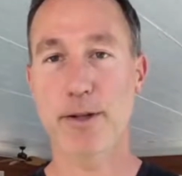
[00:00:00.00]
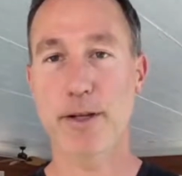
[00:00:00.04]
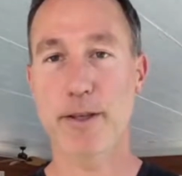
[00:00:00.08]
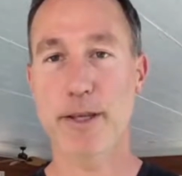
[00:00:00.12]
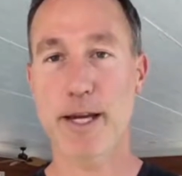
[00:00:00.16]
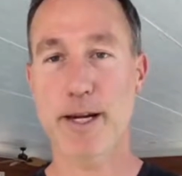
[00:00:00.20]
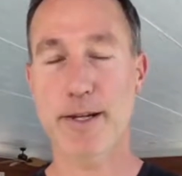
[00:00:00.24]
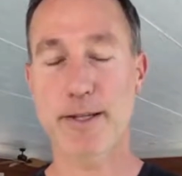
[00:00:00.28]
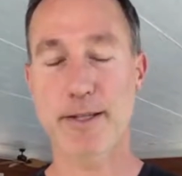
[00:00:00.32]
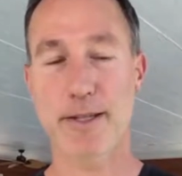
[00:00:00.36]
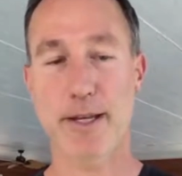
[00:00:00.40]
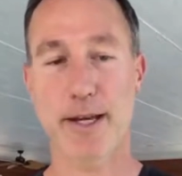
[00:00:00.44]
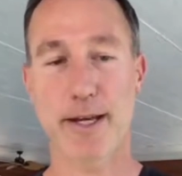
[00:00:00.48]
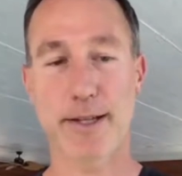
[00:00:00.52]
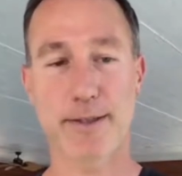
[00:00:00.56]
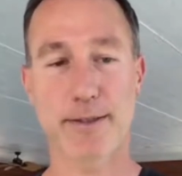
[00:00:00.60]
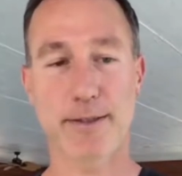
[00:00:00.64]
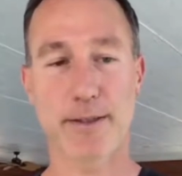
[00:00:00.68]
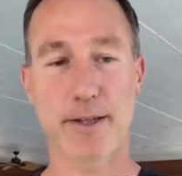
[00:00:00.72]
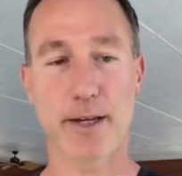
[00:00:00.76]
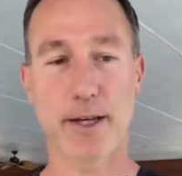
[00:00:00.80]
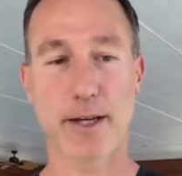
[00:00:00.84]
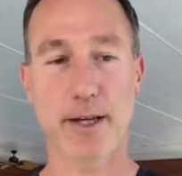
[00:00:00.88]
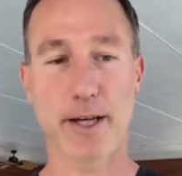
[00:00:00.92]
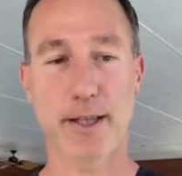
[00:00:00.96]
and that is that
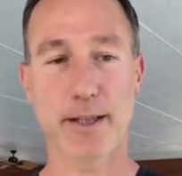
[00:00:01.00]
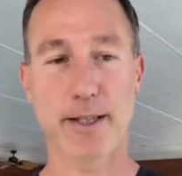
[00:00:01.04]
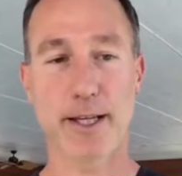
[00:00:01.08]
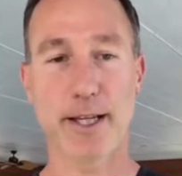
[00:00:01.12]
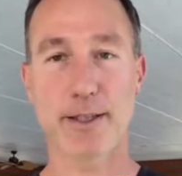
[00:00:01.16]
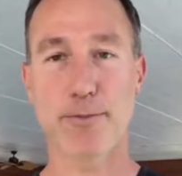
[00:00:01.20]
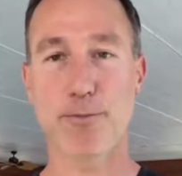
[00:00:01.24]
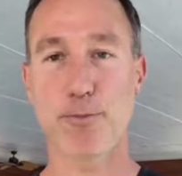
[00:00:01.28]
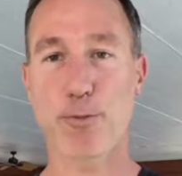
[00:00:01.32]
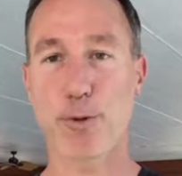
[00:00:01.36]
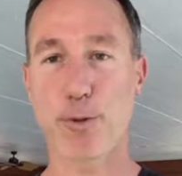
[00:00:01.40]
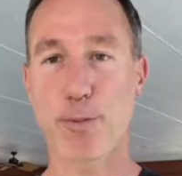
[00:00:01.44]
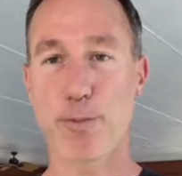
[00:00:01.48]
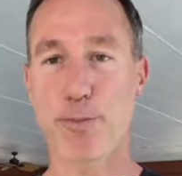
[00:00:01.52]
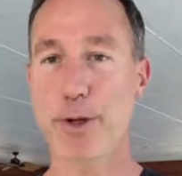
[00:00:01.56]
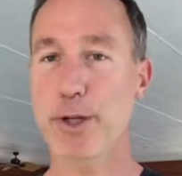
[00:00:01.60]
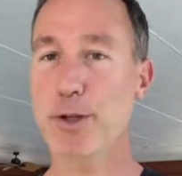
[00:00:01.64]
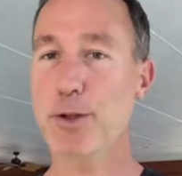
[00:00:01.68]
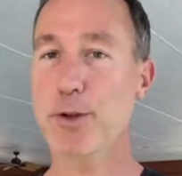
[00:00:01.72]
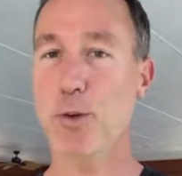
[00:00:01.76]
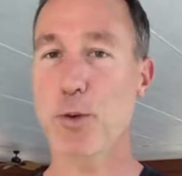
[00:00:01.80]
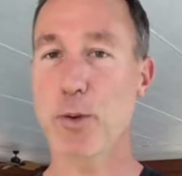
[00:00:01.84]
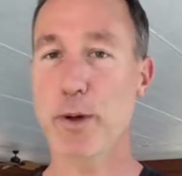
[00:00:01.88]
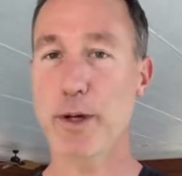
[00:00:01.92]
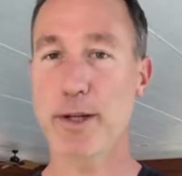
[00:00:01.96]
at least for
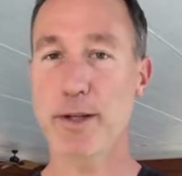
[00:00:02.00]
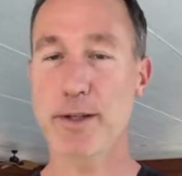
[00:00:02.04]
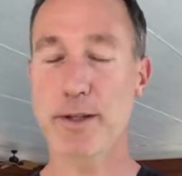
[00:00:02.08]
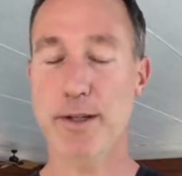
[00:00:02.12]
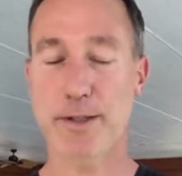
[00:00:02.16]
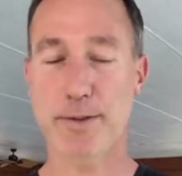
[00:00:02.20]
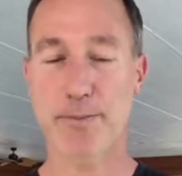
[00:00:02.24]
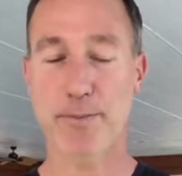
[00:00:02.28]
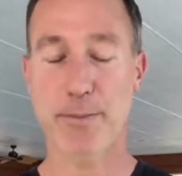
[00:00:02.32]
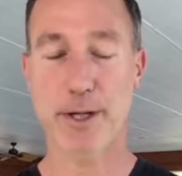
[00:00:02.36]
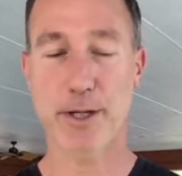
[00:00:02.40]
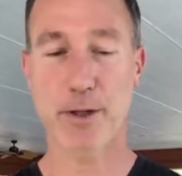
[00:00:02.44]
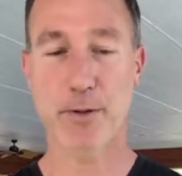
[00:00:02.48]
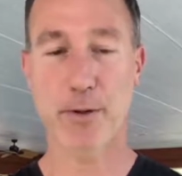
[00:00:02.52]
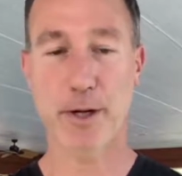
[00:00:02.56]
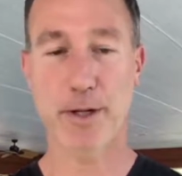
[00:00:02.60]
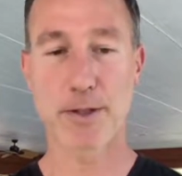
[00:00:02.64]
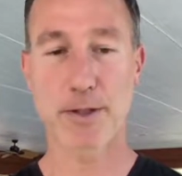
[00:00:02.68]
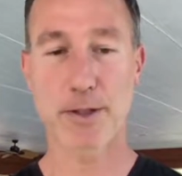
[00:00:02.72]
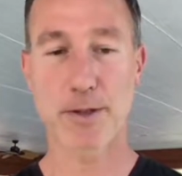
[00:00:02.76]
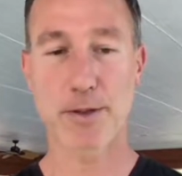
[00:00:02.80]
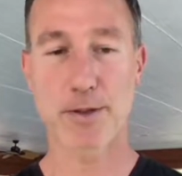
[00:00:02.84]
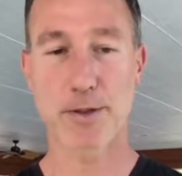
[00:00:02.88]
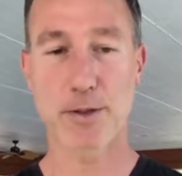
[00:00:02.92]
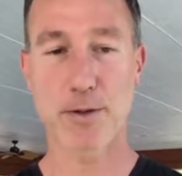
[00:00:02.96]
Bitcoin, as Bitcoin is
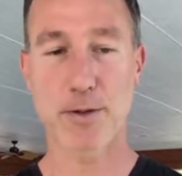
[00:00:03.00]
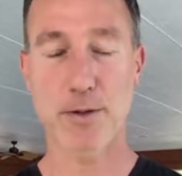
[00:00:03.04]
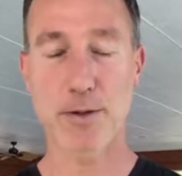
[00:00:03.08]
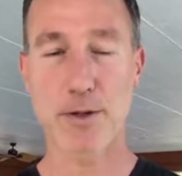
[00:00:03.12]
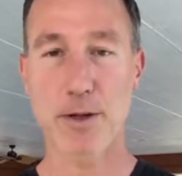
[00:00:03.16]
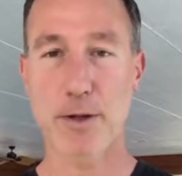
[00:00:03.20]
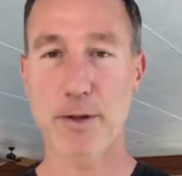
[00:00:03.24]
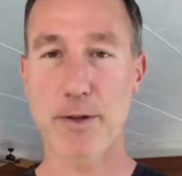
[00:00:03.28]
concerned,